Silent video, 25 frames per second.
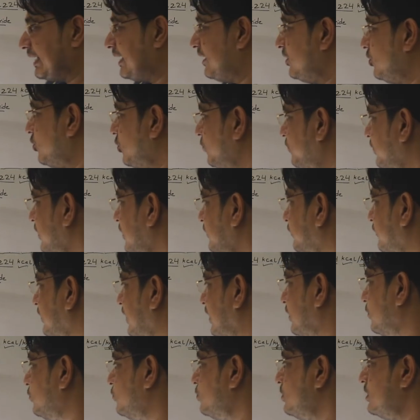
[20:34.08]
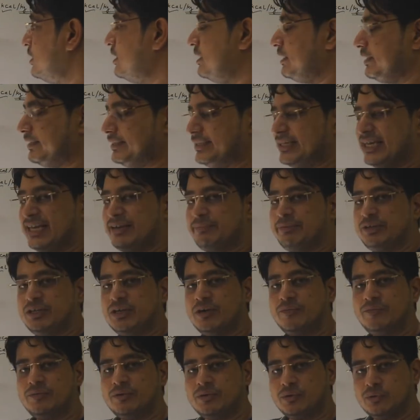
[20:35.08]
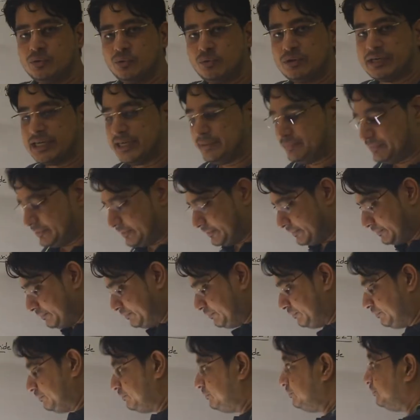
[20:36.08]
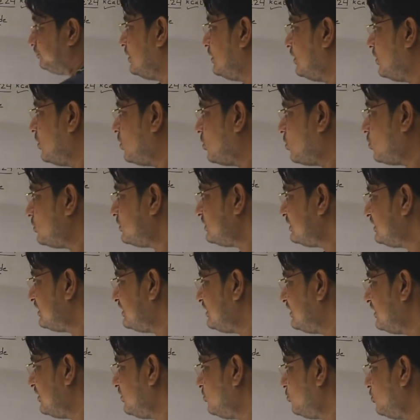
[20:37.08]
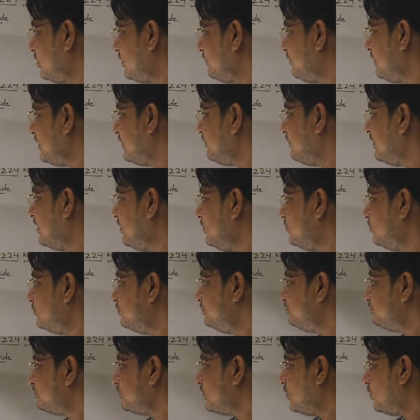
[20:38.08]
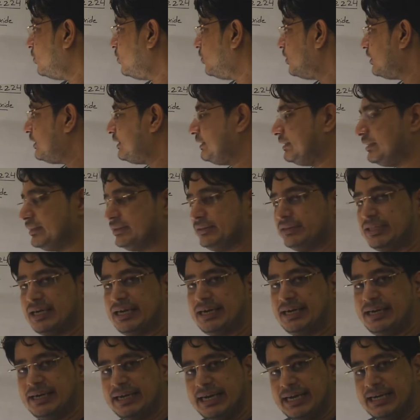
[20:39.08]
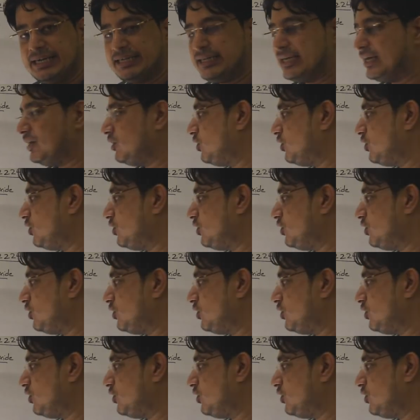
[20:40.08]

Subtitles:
calorific value can be of two types: gross calorific value or the net